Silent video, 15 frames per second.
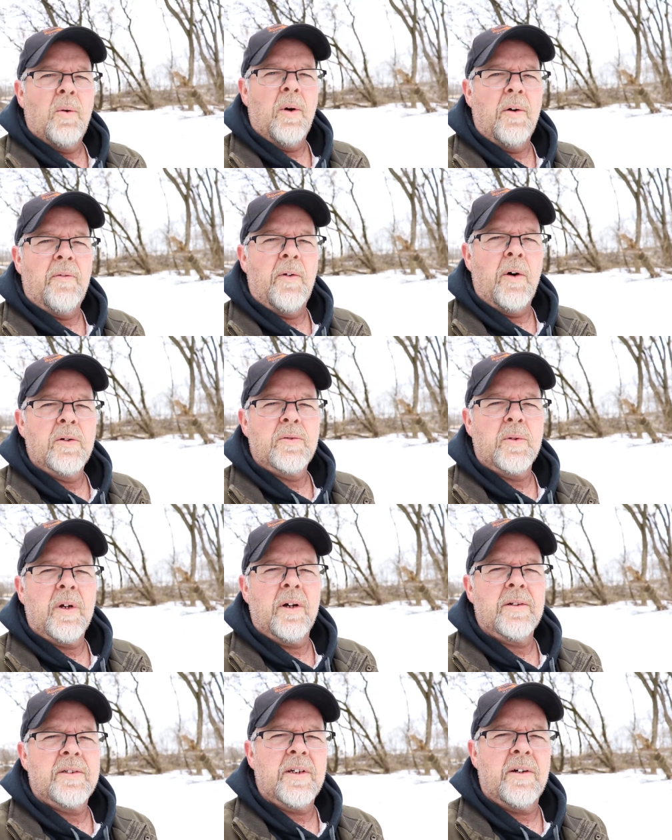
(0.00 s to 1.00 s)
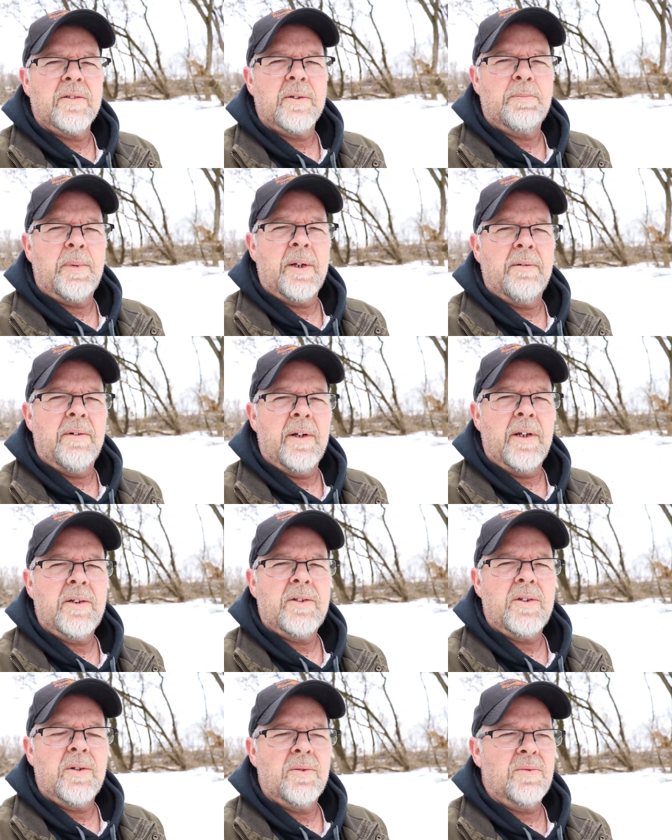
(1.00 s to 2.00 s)
Well, folks, we got ourselves a bit of an
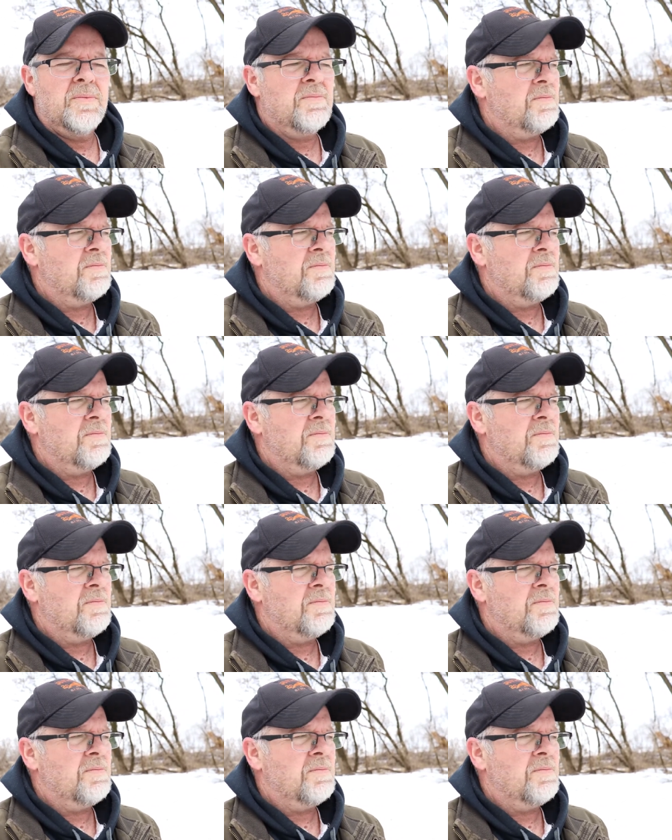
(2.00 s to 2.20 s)
issue.